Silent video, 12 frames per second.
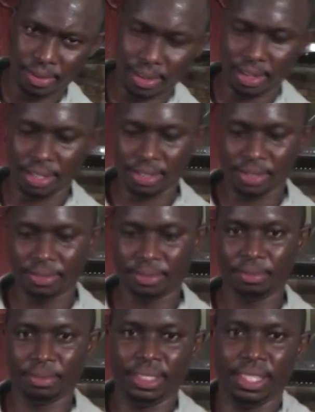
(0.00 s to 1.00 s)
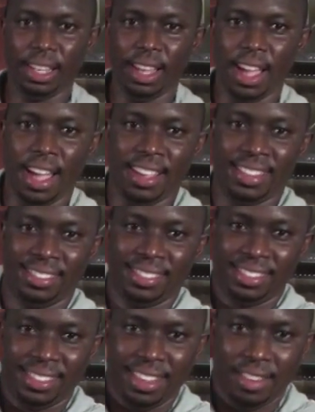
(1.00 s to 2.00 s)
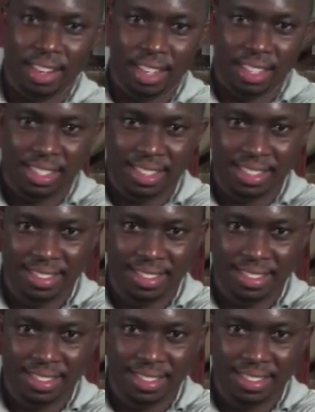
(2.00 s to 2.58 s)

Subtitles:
There it is. Ah, there it is.